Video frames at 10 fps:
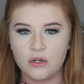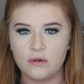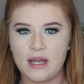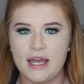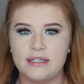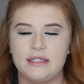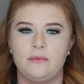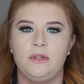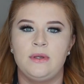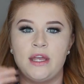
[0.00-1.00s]
correct, and
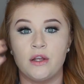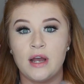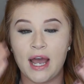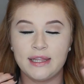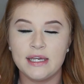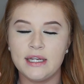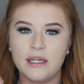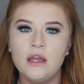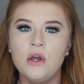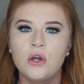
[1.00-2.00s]
when you get your
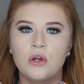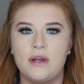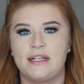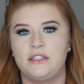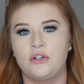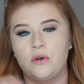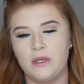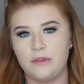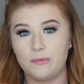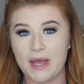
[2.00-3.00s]
highlighting correct, you're
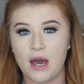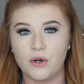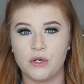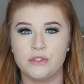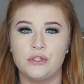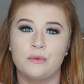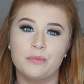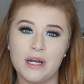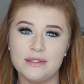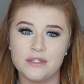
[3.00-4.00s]
going with your powders and your
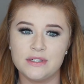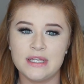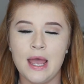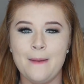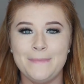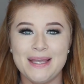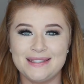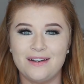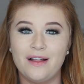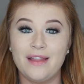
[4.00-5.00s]
bronzers, makes
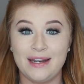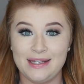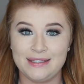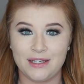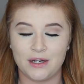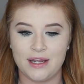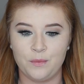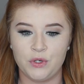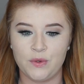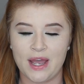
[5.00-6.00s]
it all a lot easier. And
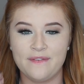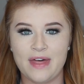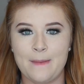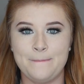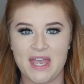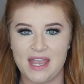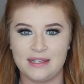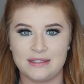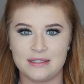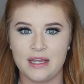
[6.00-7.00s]
when you have that
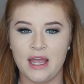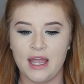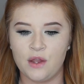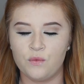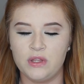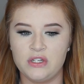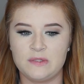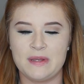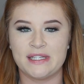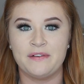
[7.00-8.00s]
base, it really just
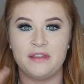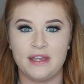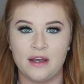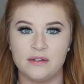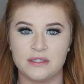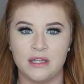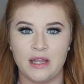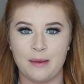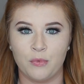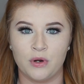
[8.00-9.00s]
makes everything else a
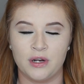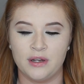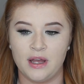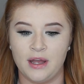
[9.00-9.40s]
lot more